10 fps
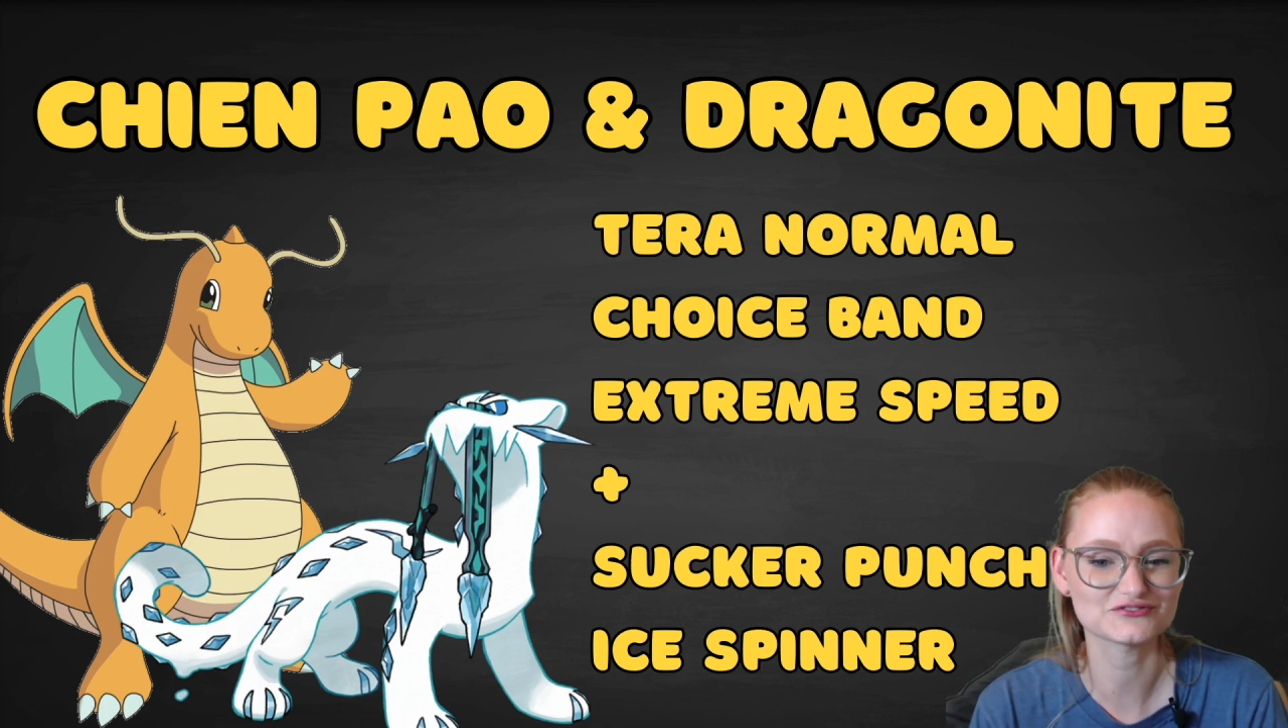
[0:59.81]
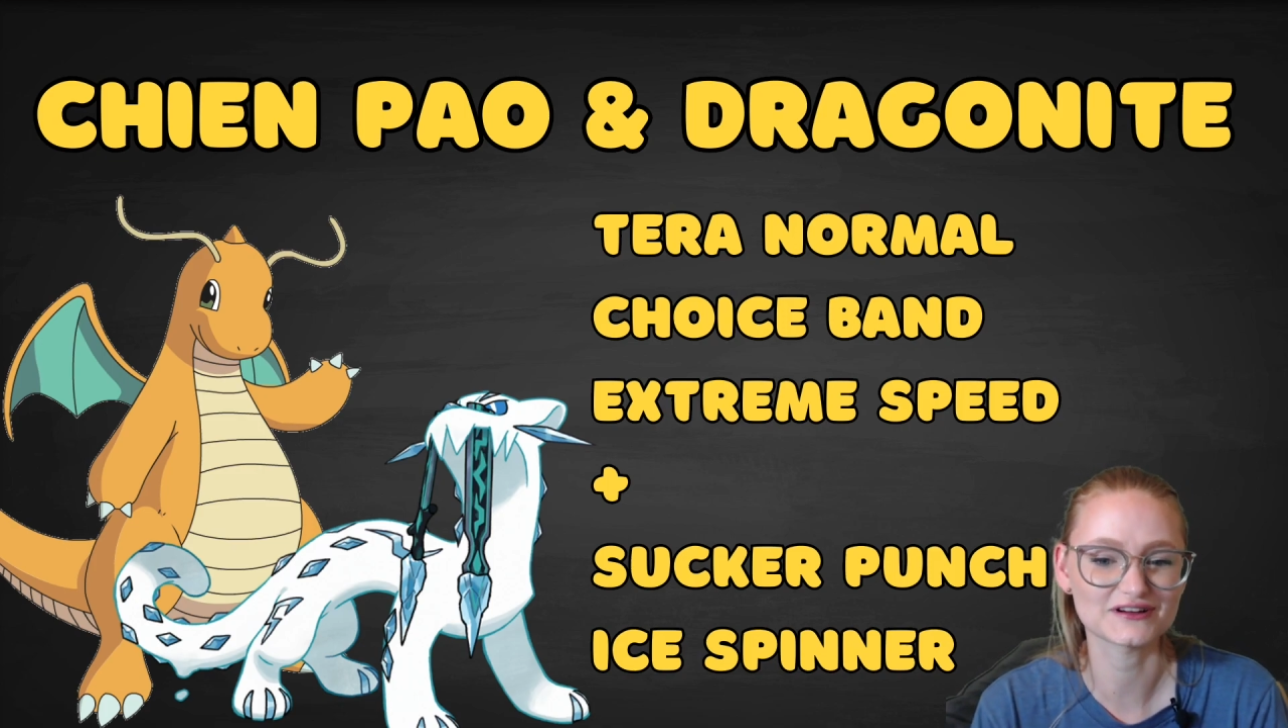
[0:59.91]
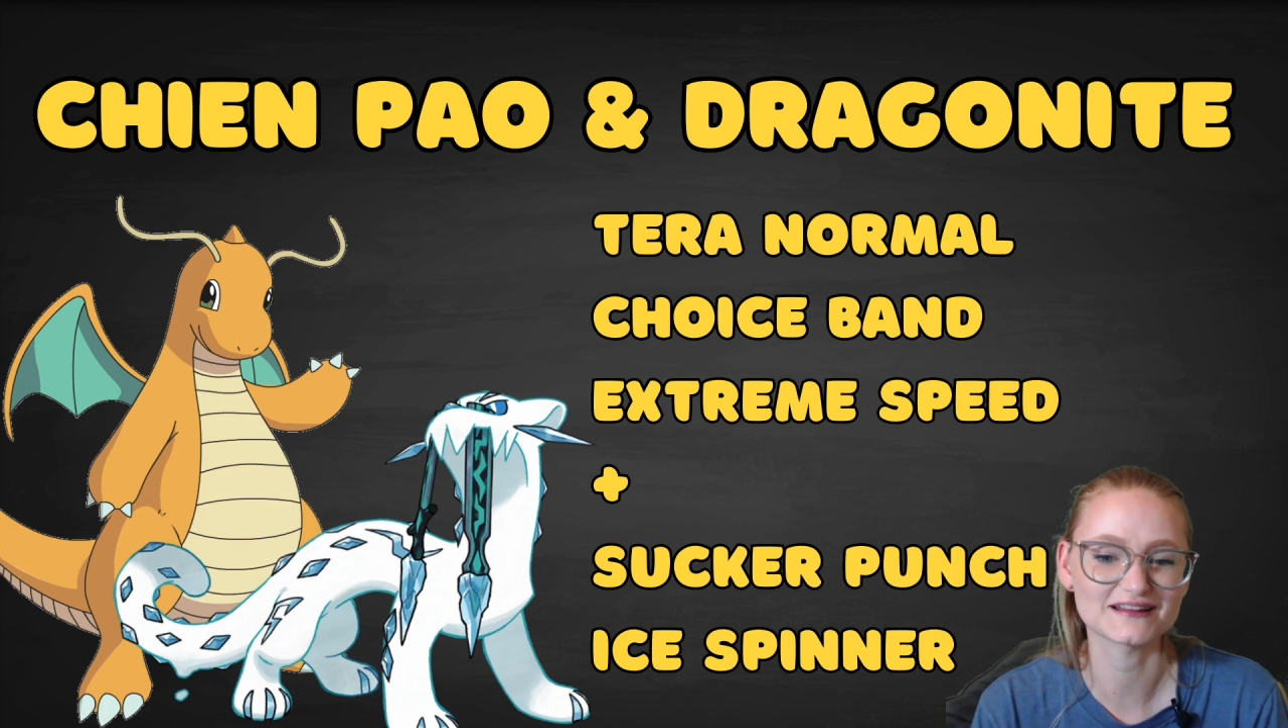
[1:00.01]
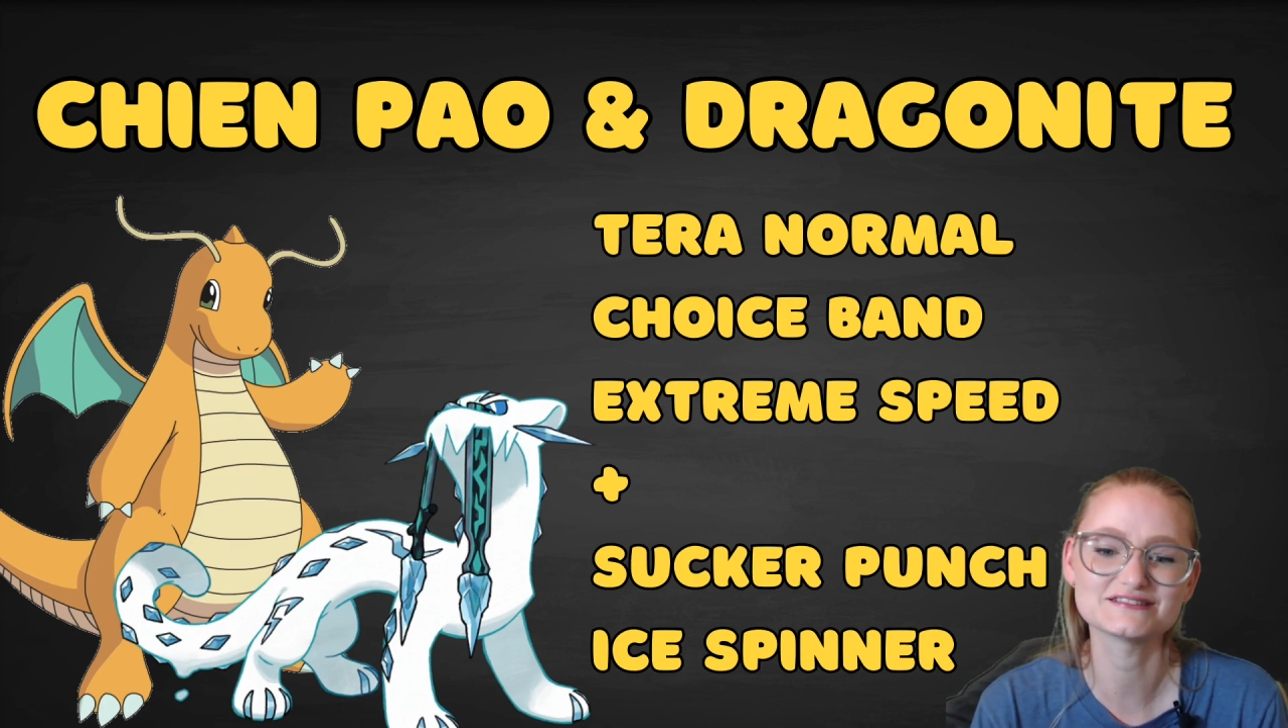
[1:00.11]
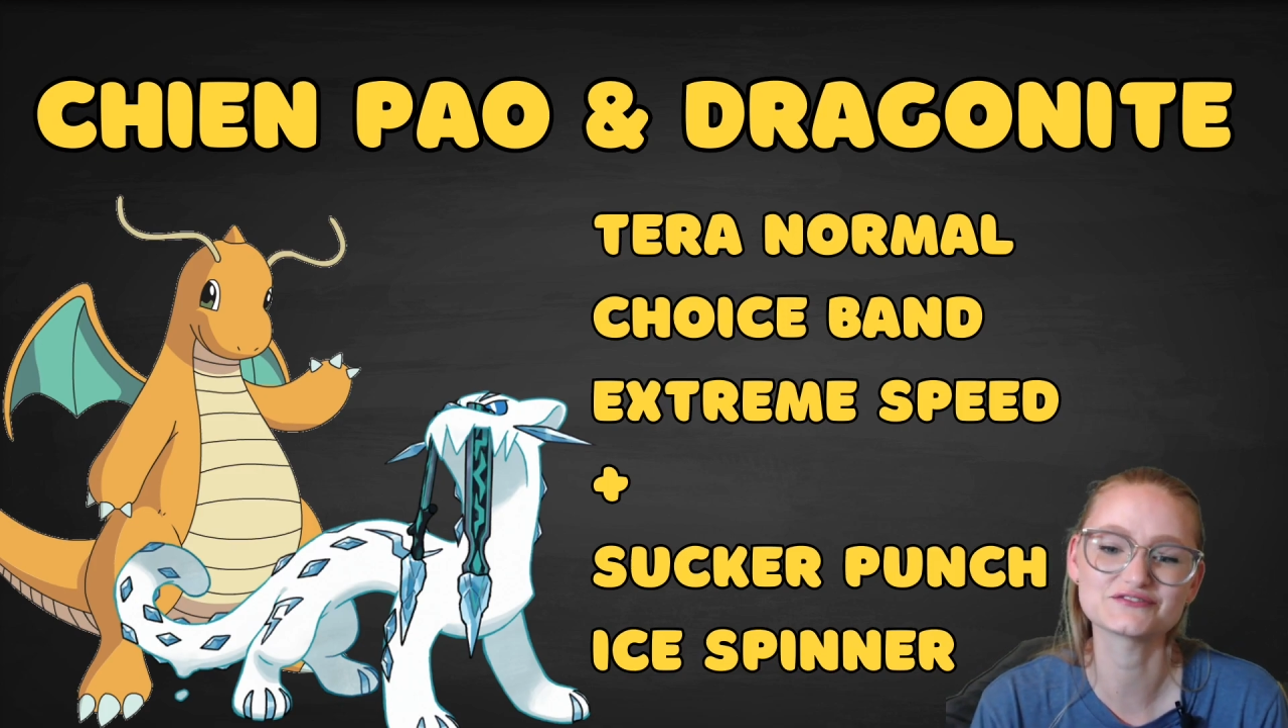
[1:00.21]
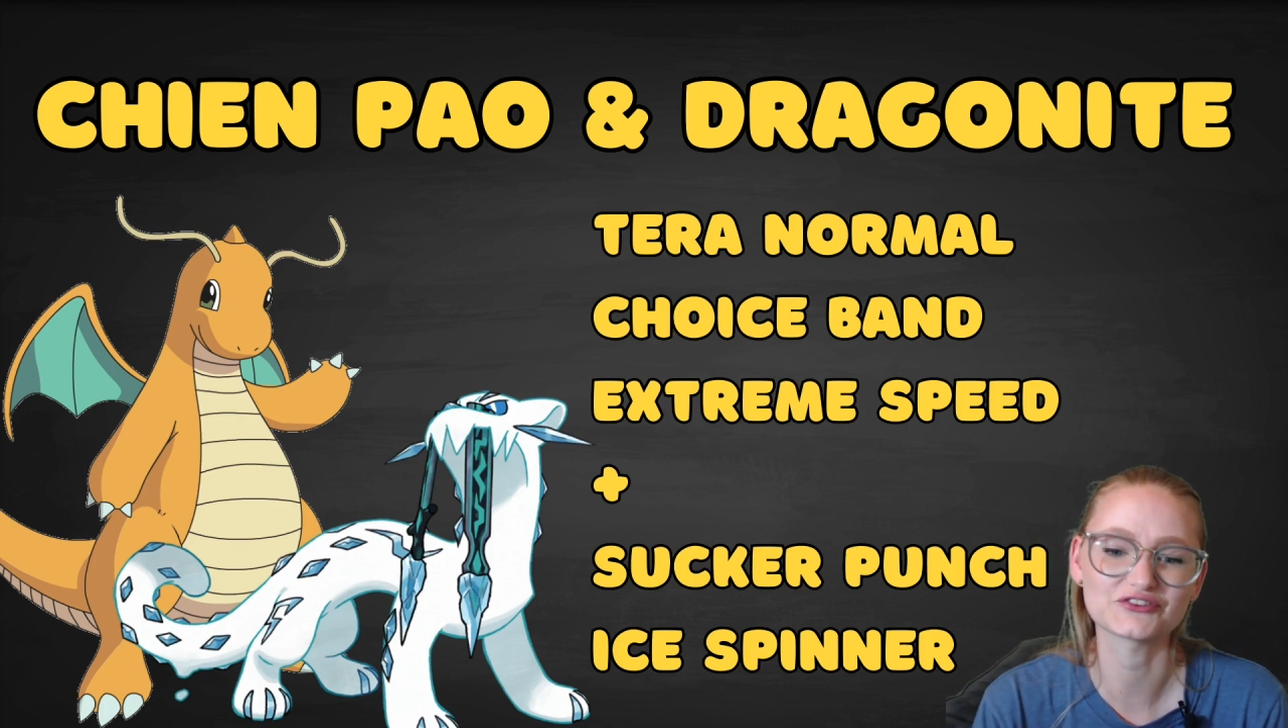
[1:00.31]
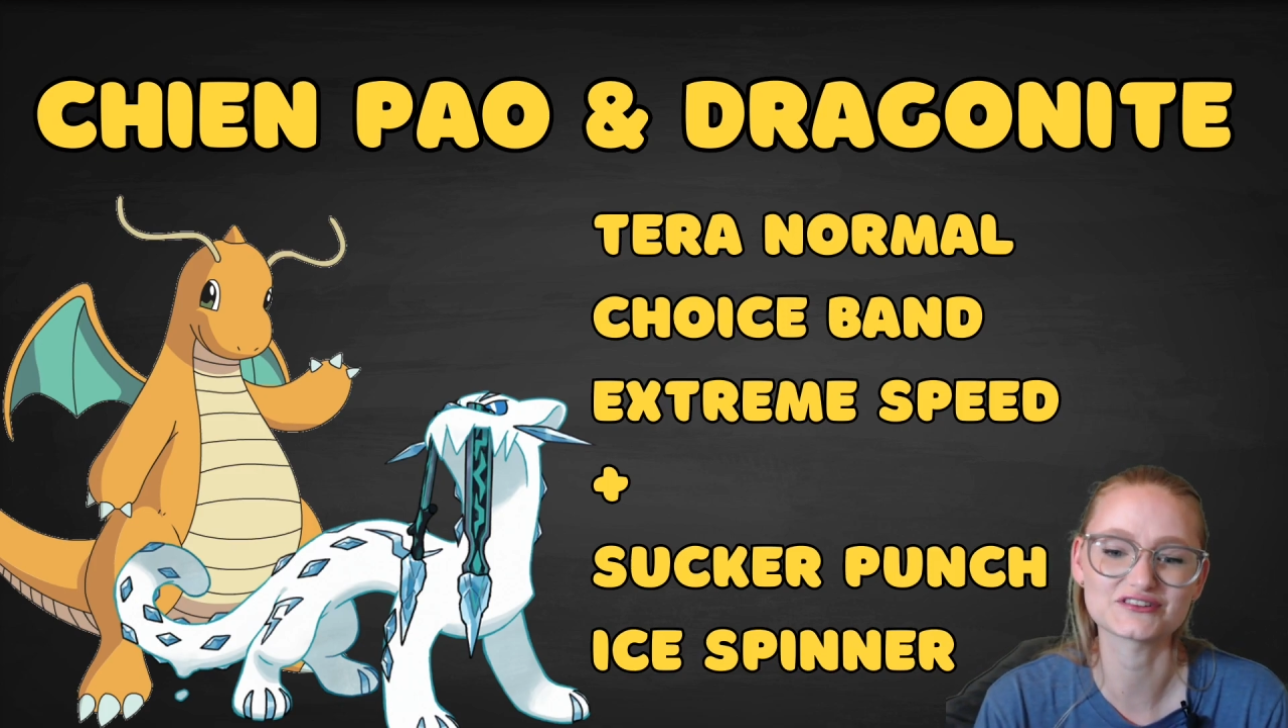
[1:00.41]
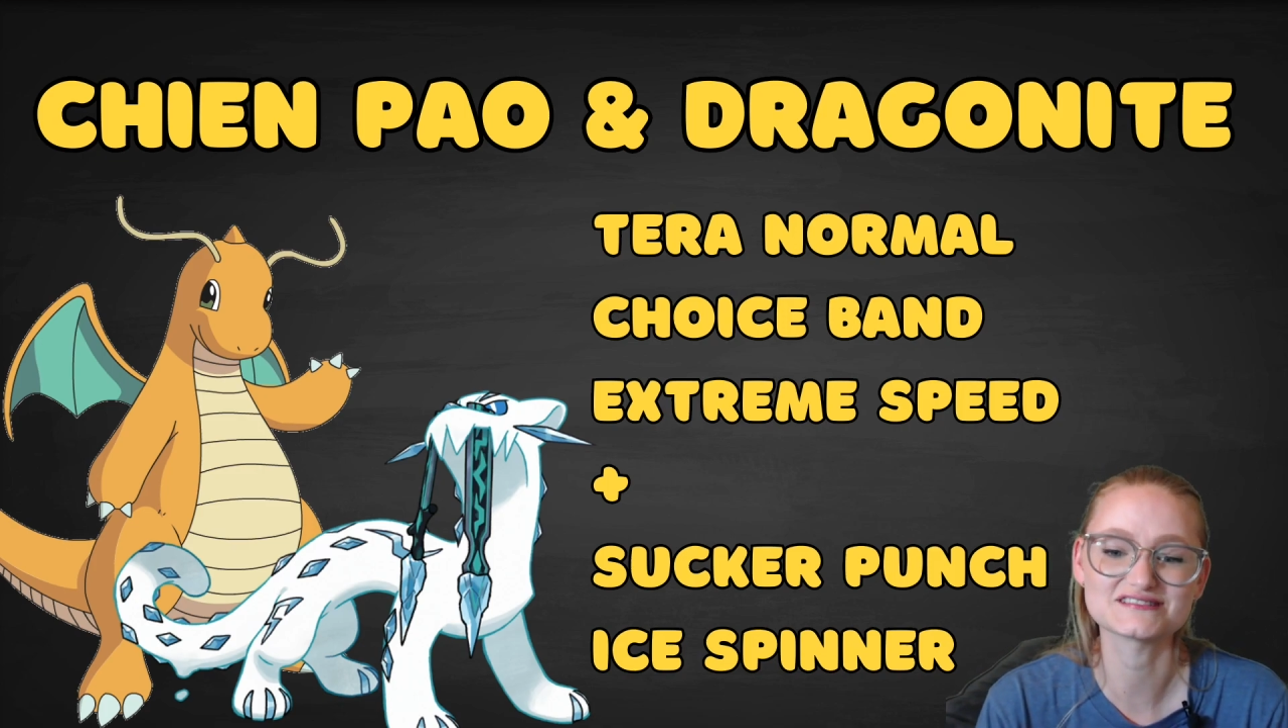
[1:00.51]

terrains for this